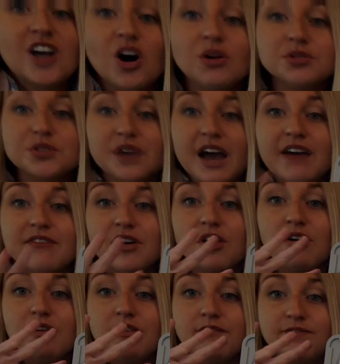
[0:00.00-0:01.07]
also have
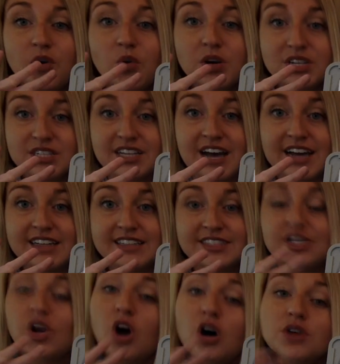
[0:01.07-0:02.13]
four sides.
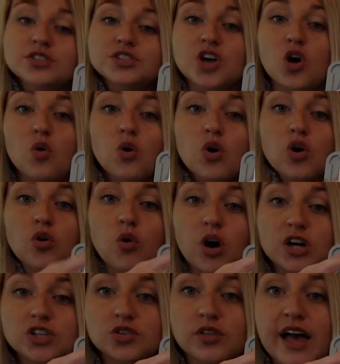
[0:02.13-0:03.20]
They're also
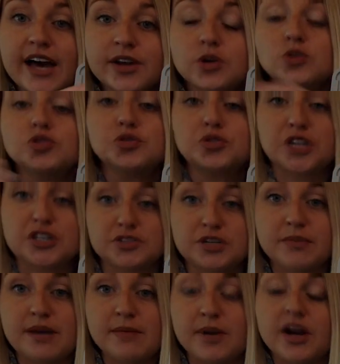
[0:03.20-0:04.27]
quadrilaterals. Because
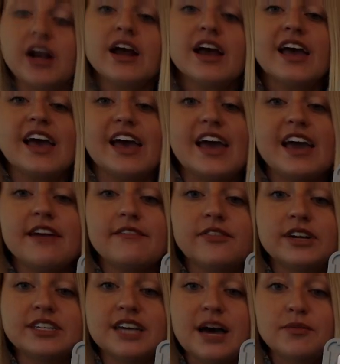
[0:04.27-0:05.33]
remember,
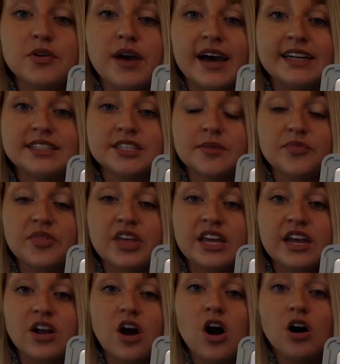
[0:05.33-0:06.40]
every time you add something,
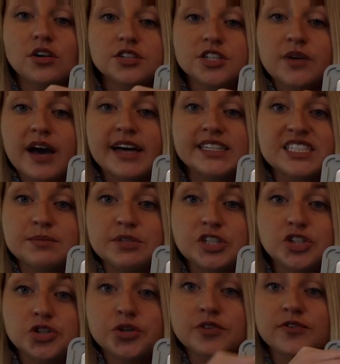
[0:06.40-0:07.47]
it also has to be
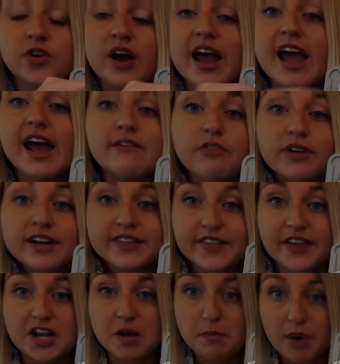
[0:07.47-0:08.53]
true for
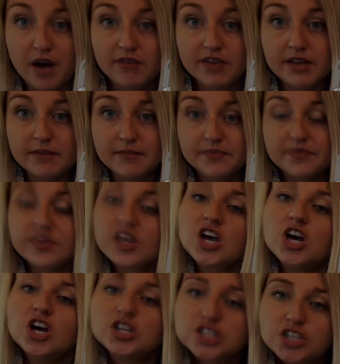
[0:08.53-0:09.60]
everything above it.
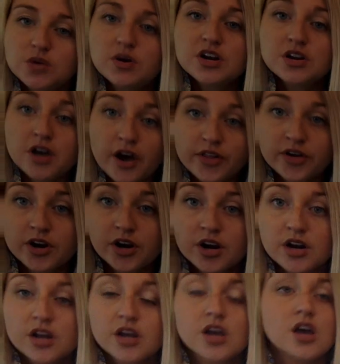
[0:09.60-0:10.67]
So
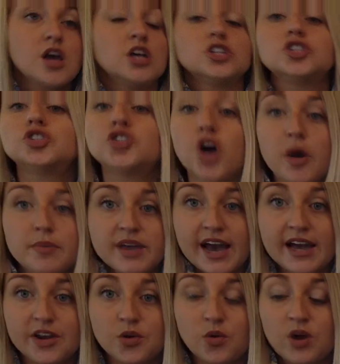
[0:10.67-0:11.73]
another
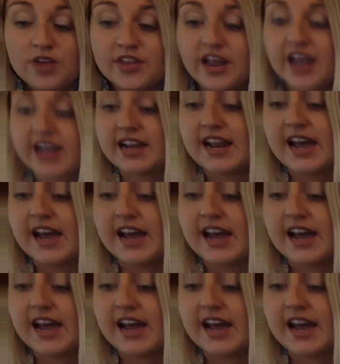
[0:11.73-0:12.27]
subcategory that I can